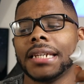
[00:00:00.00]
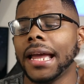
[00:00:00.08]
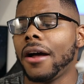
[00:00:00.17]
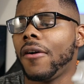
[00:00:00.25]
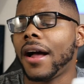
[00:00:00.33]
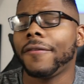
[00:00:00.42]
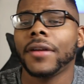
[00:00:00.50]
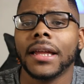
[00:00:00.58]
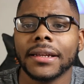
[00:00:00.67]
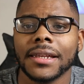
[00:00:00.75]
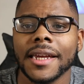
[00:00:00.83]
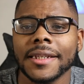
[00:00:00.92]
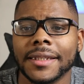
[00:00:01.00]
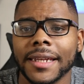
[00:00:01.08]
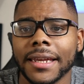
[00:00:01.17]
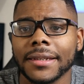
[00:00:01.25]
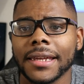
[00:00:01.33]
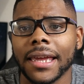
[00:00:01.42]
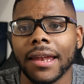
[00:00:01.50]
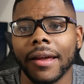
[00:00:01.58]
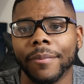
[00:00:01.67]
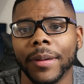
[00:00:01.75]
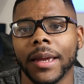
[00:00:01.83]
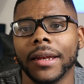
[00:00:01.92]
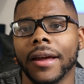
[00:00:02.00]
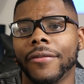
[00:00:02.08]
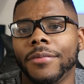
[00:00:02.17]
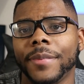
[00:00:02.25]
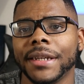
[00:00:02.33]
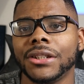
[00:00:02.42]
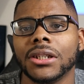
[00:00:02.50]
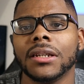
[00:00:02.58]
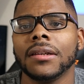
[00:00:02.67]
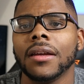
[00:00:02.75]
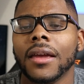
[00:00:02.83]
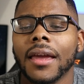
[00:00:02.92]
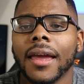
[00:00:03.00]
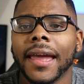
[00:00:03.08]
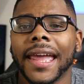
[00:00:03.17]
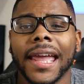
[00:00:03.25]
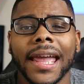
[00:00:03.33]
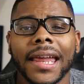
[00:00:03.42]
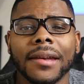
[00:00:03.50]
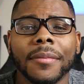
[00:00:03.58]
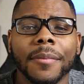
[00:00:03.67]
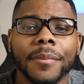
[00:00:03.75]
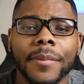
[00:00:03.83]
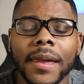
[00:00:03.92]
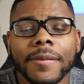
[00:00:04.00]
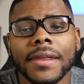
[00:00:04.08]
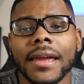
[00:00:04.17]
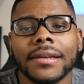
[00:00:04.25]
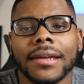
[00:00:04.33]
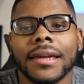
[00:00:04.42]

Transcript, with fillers: Now, I feel like these didn't get a big enough mention, and maybe they